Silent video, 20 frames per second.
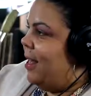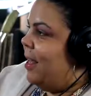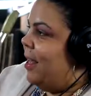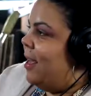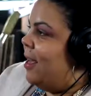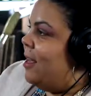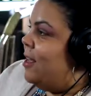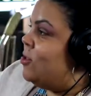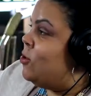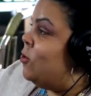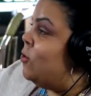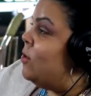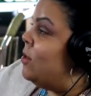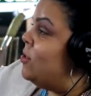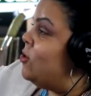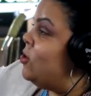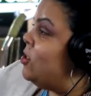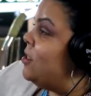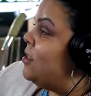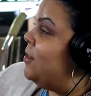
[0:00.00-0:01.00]
Yeah, it's so
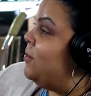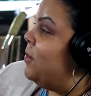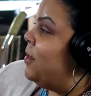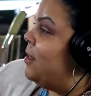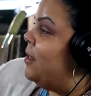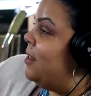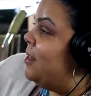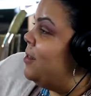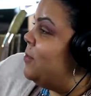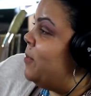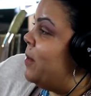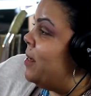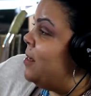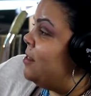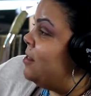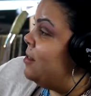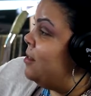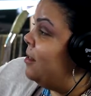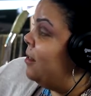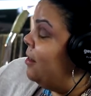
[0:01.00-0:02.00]
interesting because my
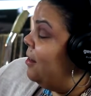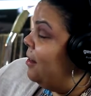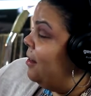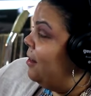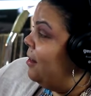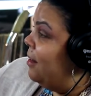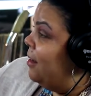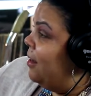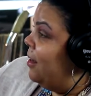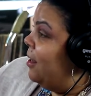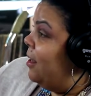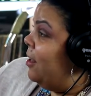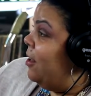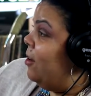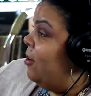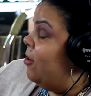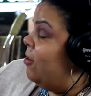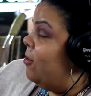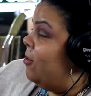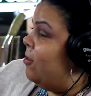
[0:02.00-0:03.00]
son,
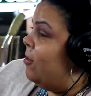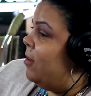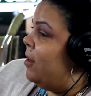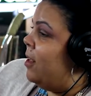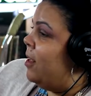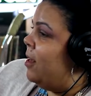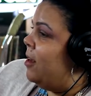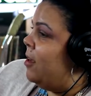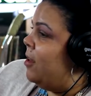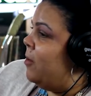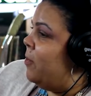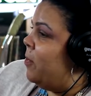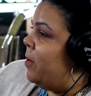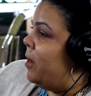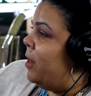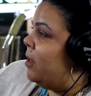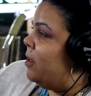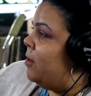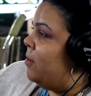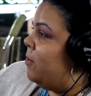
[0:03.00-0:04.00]
he could have
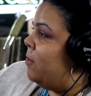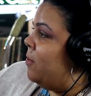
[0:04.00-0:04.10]
picked.